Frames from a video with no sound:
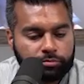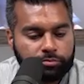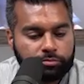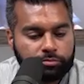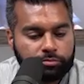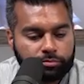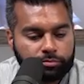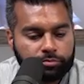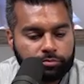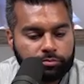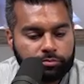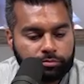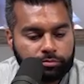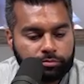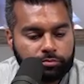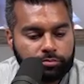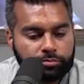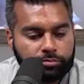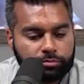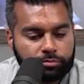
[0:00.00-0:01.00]

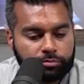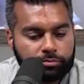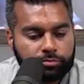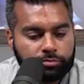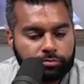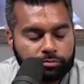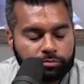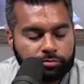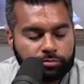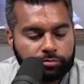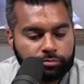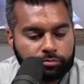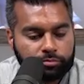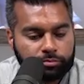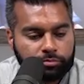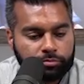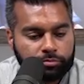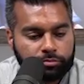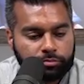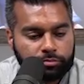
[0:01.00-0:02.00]

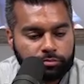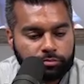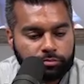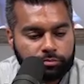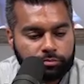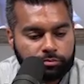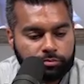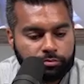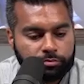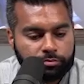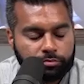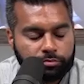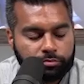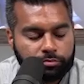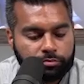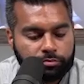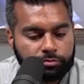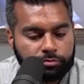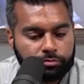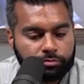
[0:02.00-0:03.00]

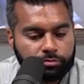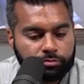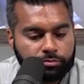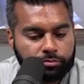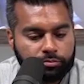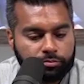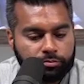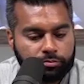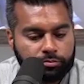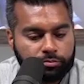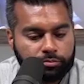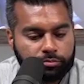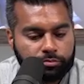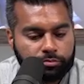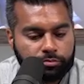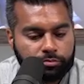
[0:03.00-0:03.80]
[no speech]